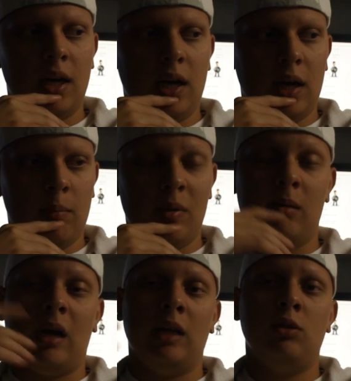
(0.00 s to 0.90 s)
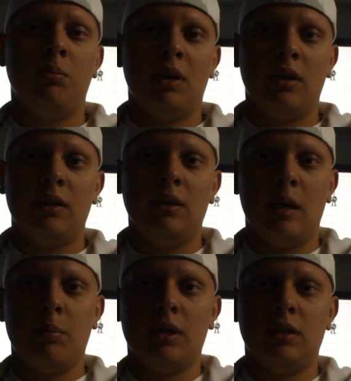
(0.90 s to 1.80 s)
Um, I do plan on getting the
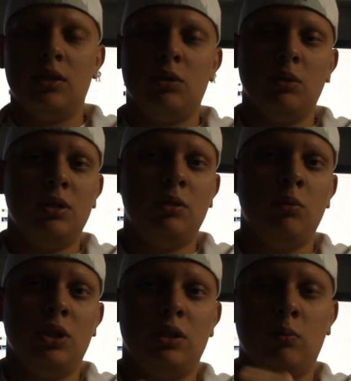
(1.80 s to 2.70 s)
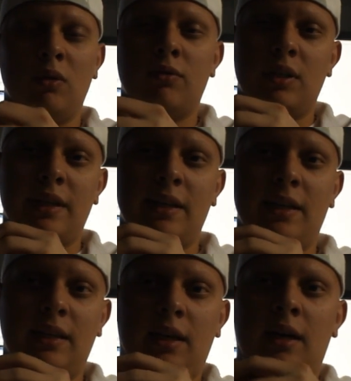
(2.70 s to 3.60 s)
Epic Edition, which, which is
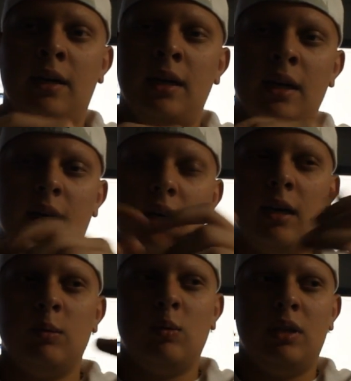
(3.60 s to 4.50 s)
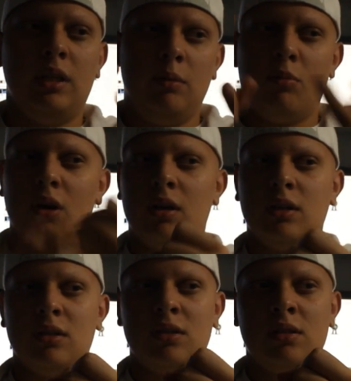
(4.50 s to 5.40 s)
$149.99, and it comes with the
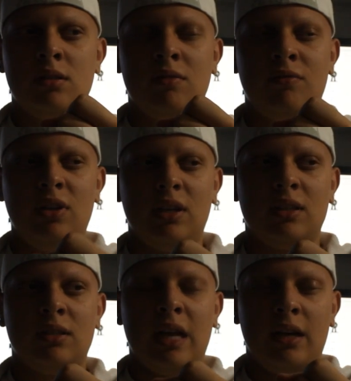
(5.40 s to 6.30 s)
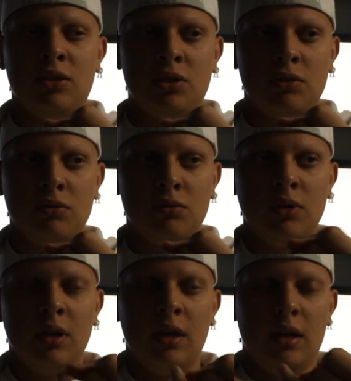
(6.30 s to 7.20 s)
Marcus Phoenix statue
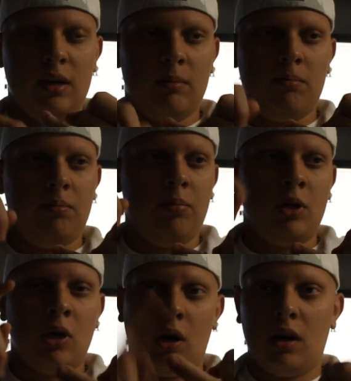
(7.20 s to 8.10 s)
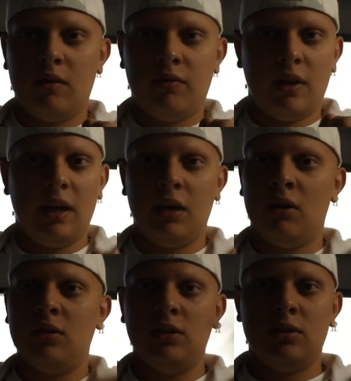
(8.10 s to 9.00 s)
and a cog flag and
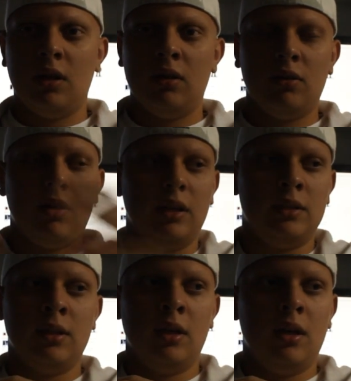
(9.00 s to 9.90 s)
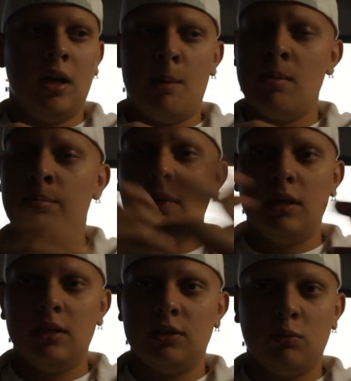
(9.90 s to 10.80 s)
all these other things. I'm a
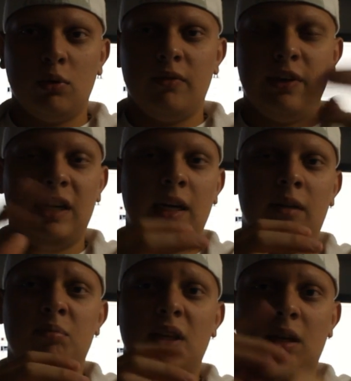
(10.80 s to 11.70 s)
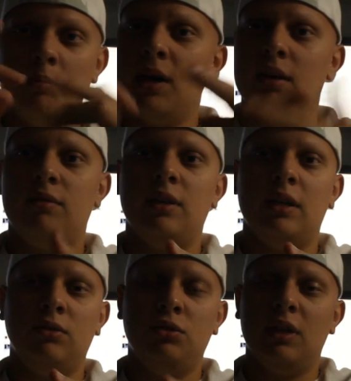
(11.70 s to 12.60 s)
big Gears of War fan. I played competitively
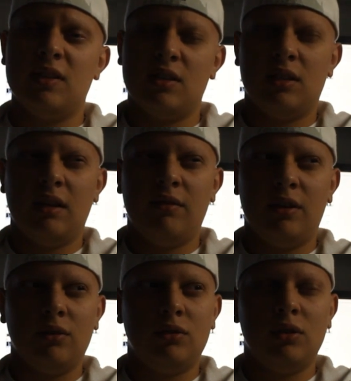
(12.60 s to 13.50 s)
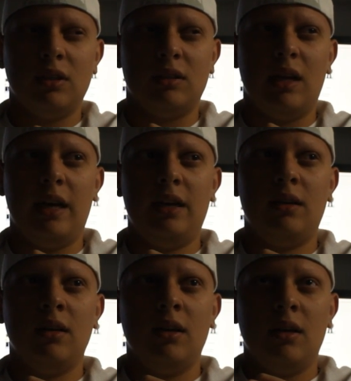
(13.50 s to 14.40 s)
in 2007 or 2008.
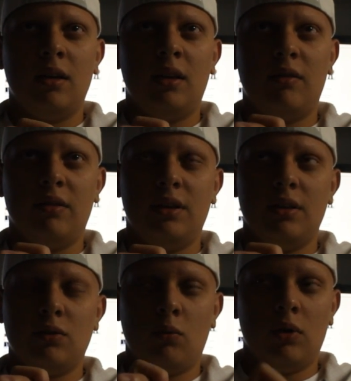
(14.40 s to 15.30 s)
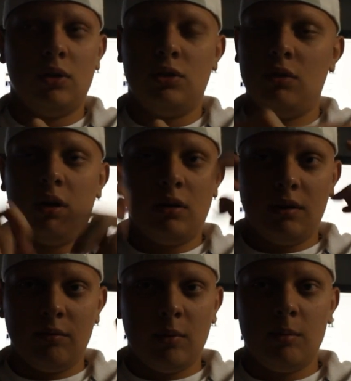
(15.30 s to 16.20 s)
I think for Gears 1 or 2. I don't
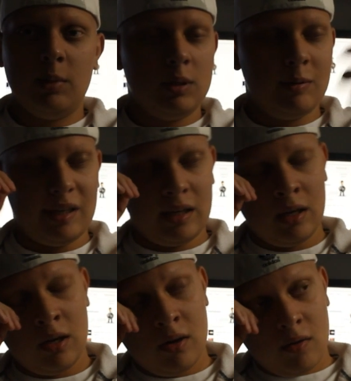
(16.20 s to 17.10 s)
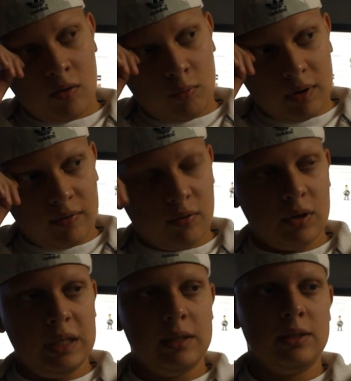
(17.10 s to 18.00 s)
even remember. It's been like three to
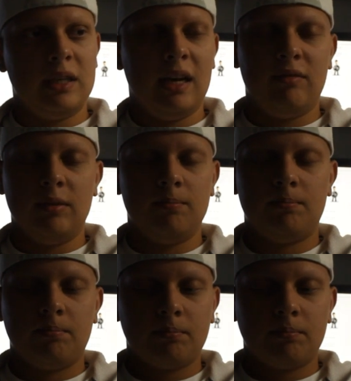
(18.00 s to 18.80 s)
four years, and I haven't